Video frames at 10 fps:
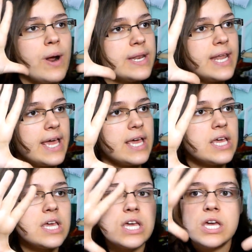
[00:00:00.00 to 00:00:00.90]
right there,
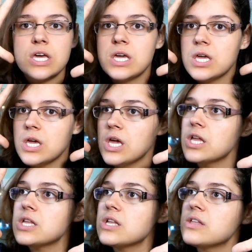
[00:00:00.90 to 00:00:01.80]

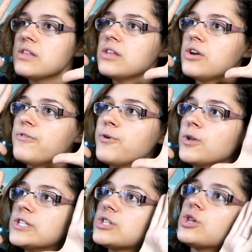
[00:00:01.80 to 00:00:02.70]
in your fullest